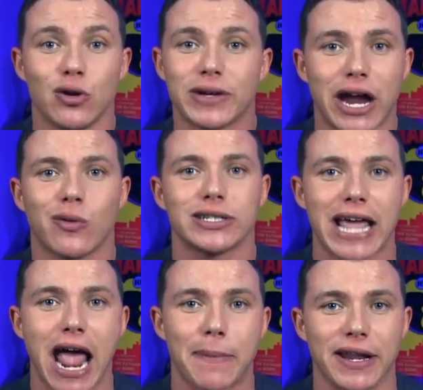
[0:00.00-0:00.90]
don't care what's
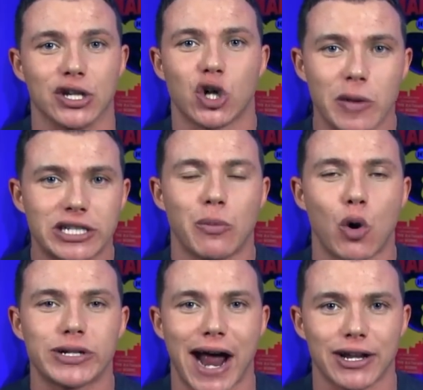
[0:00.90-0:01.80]
happening. Show me some
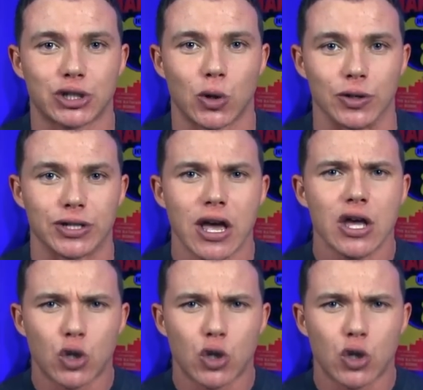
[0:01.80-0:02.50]
more dinosaurs.